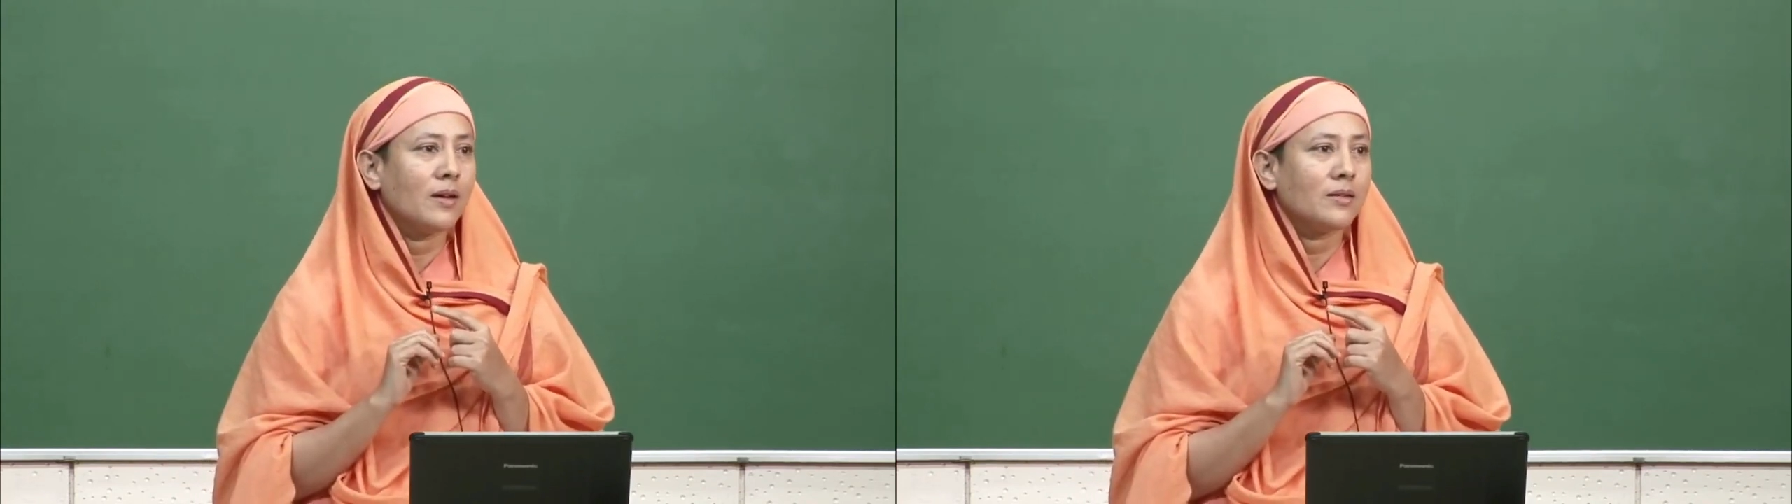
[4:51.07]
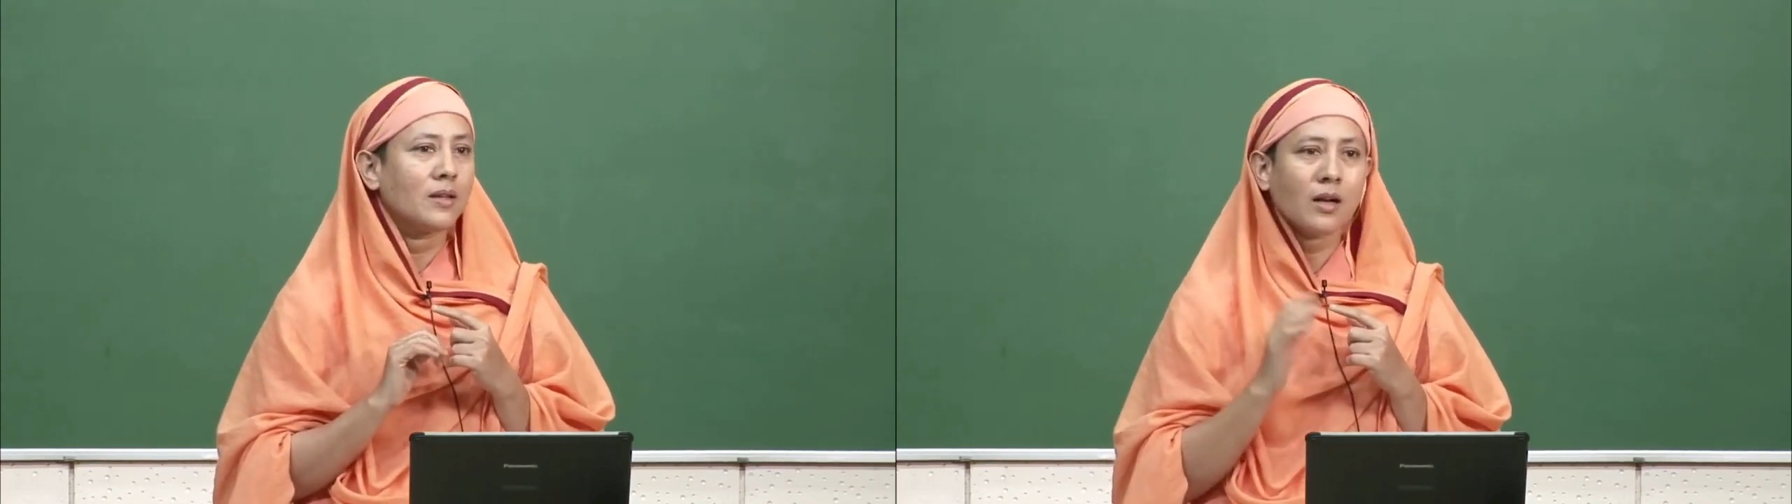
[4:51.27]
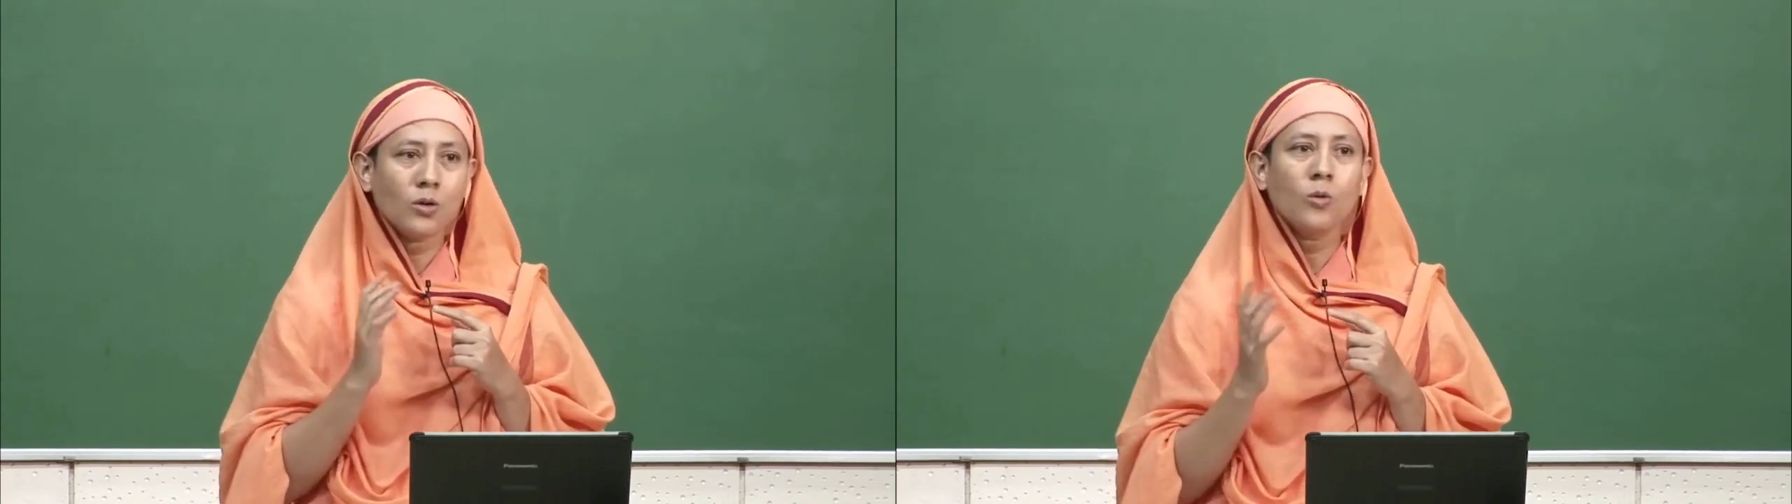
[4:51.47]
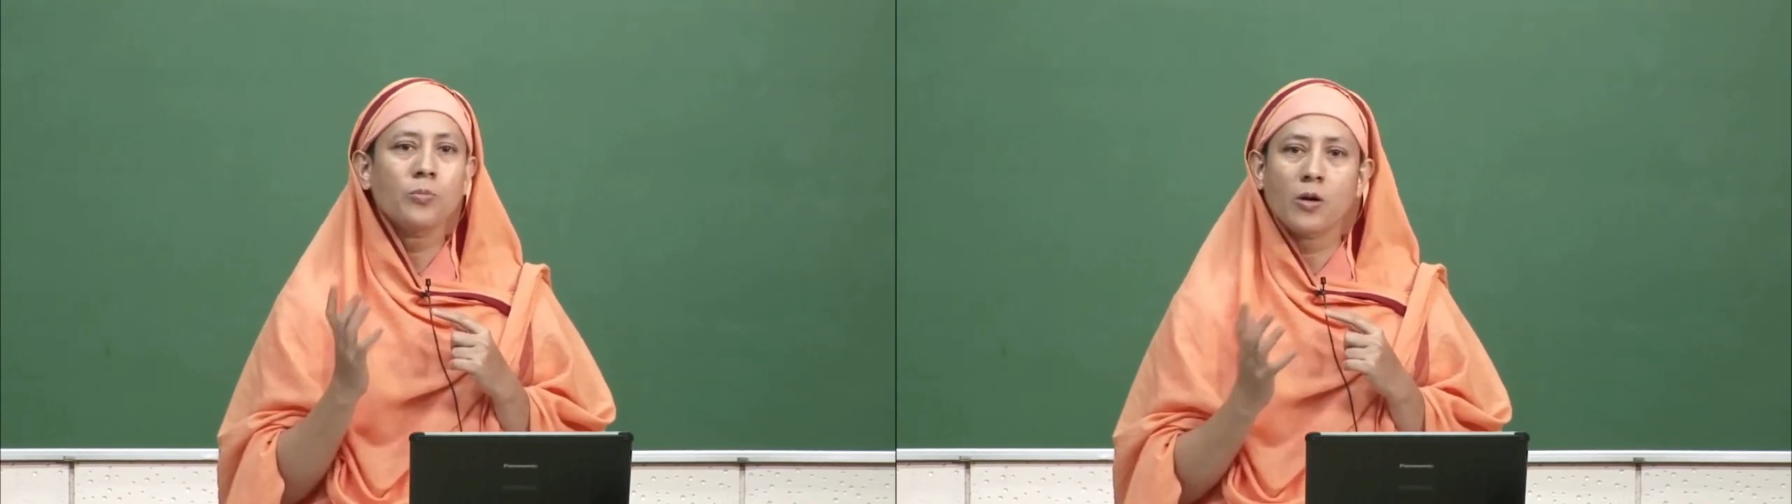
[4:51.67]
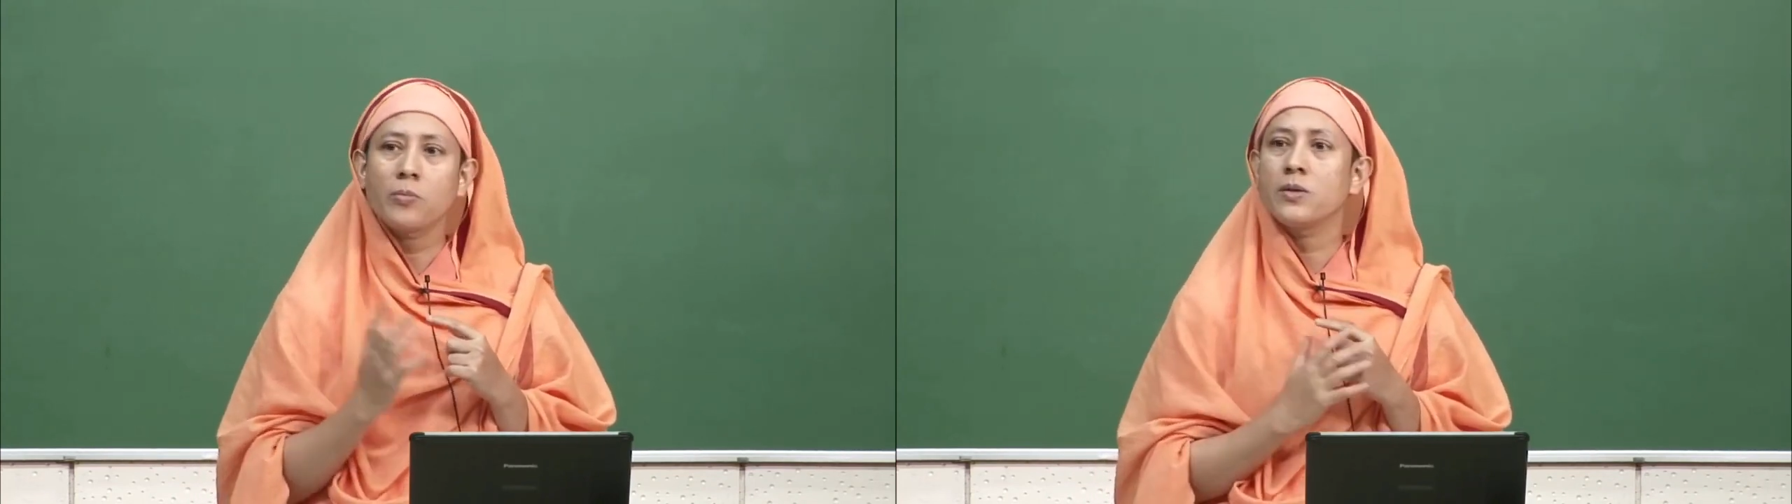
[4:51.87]
There are no
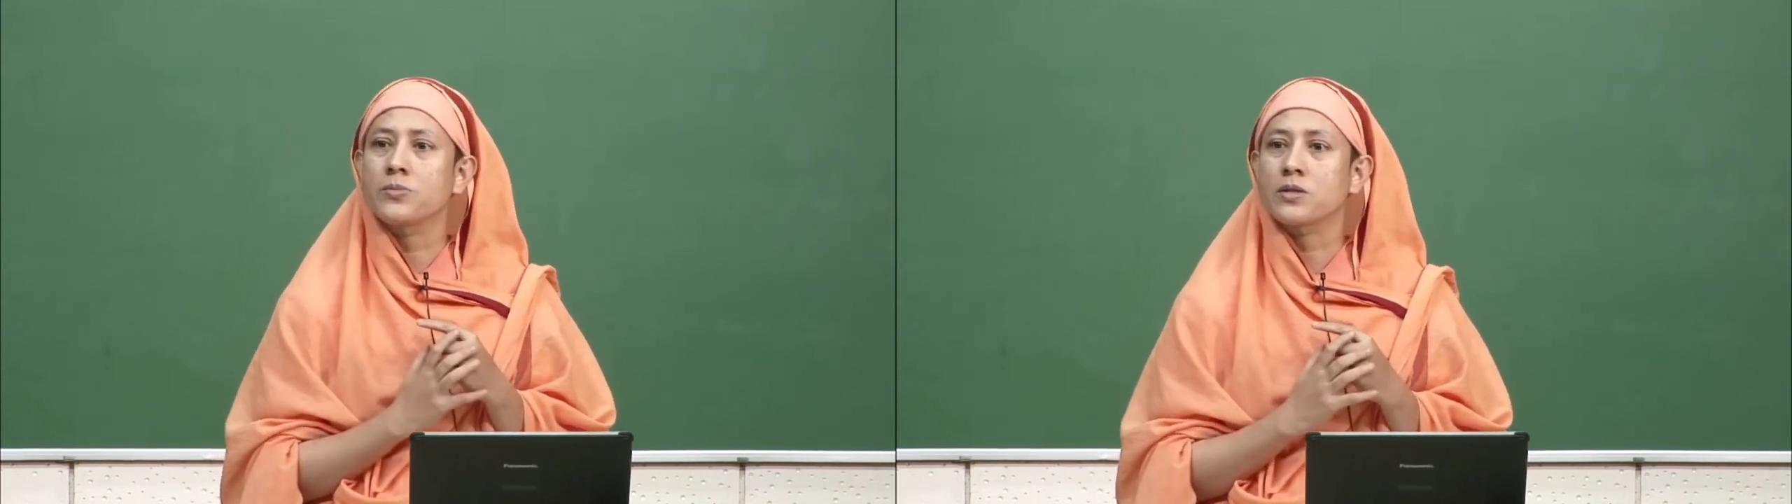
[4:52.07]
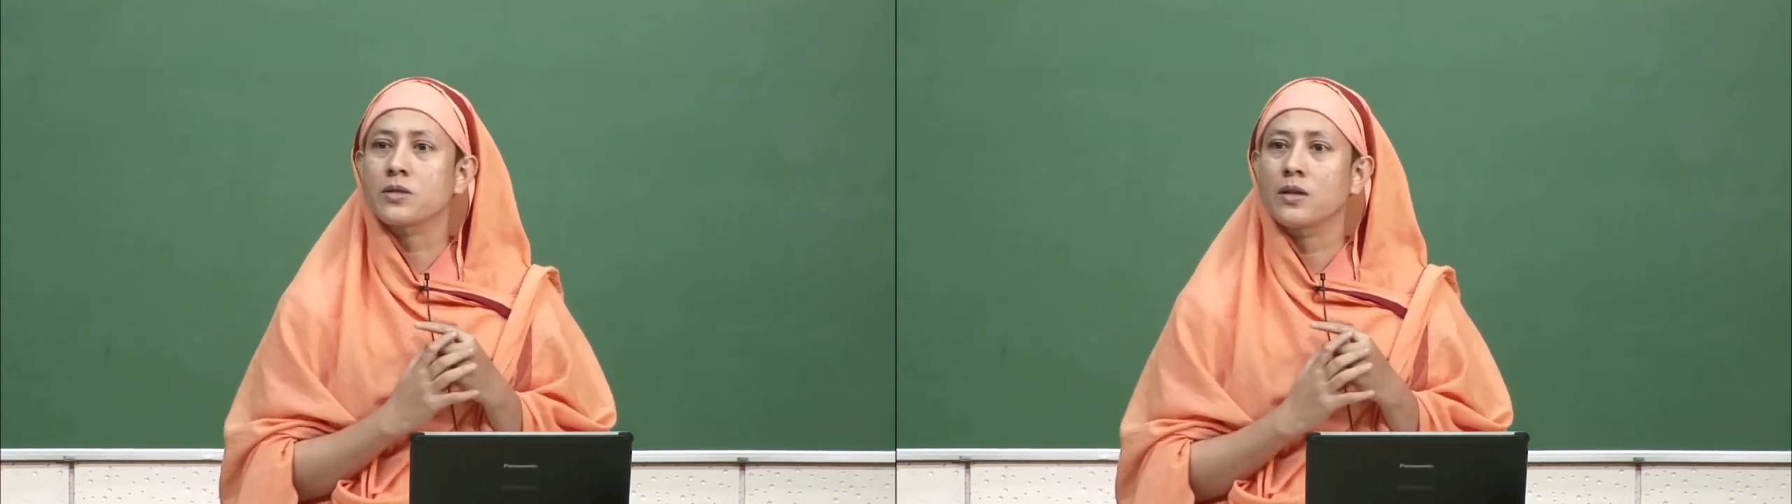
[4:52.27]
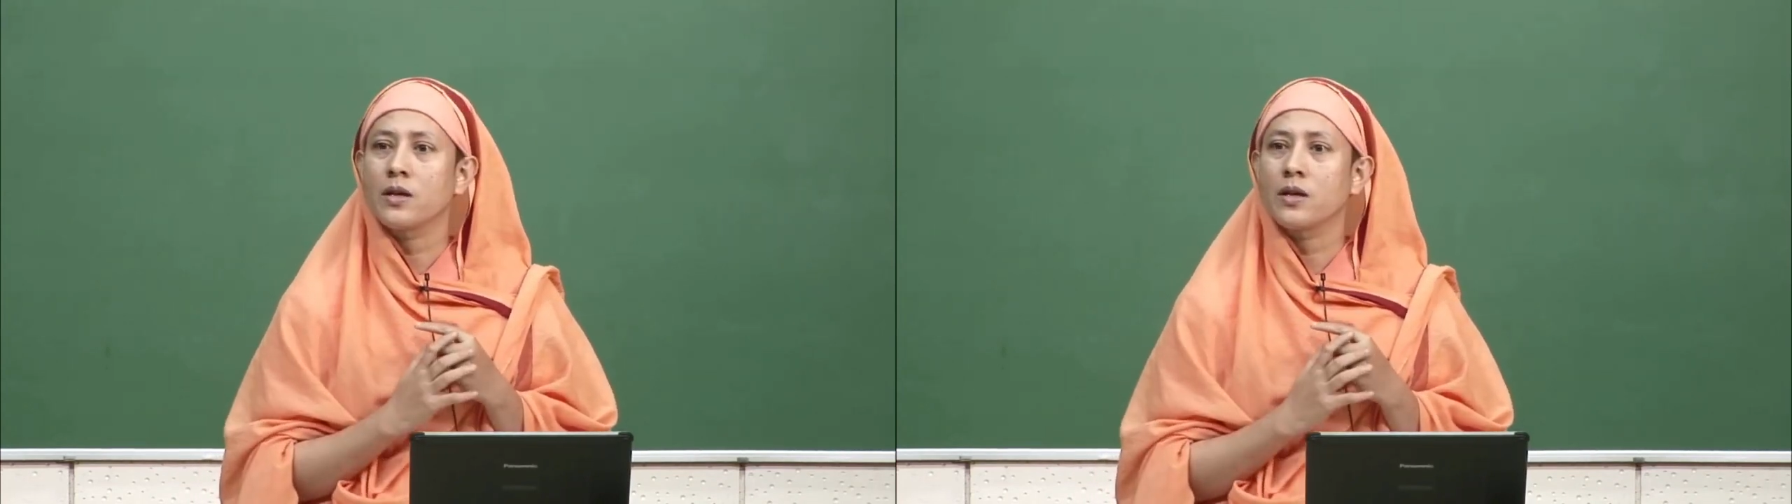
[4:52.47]
problems.